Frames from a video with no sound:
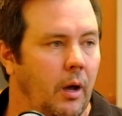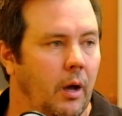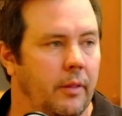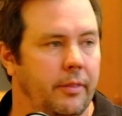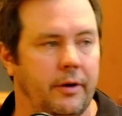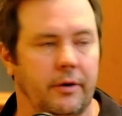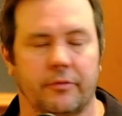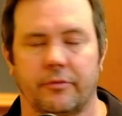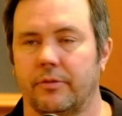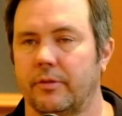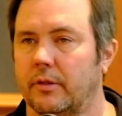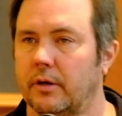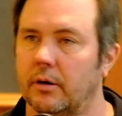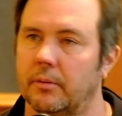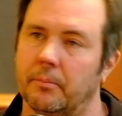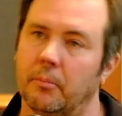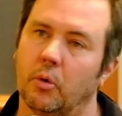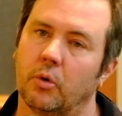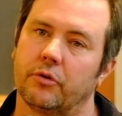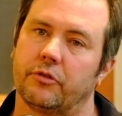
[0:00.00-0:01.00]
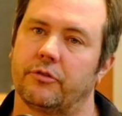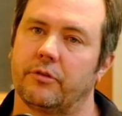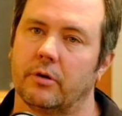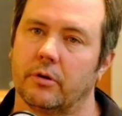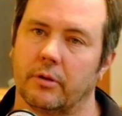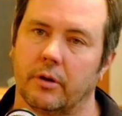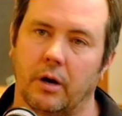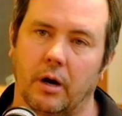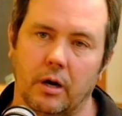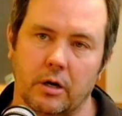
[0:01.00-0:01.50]
There, there are more
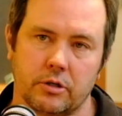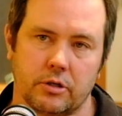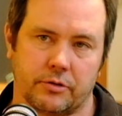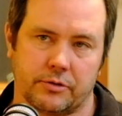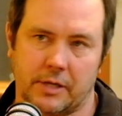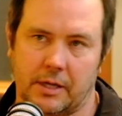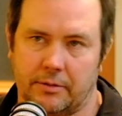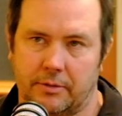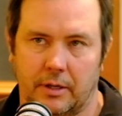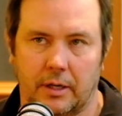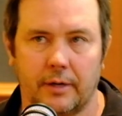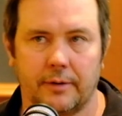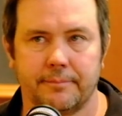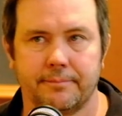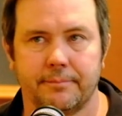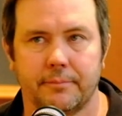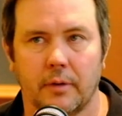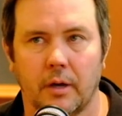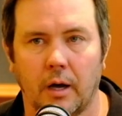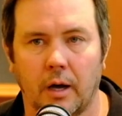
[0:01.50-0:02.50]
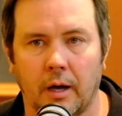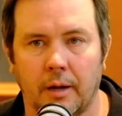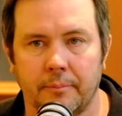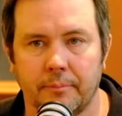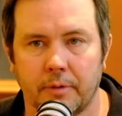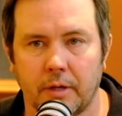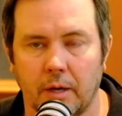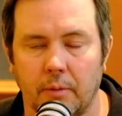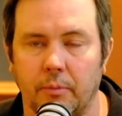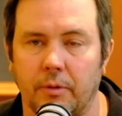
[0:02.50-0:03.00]
Sterling Harjos out there.
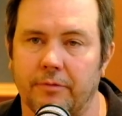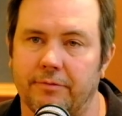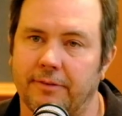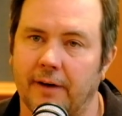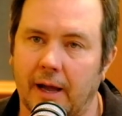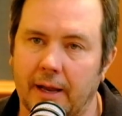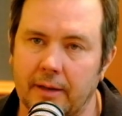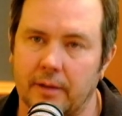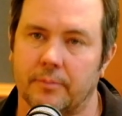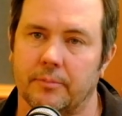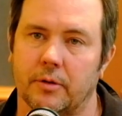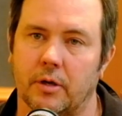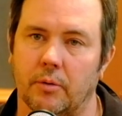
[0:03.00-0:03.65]
Um, can we find them?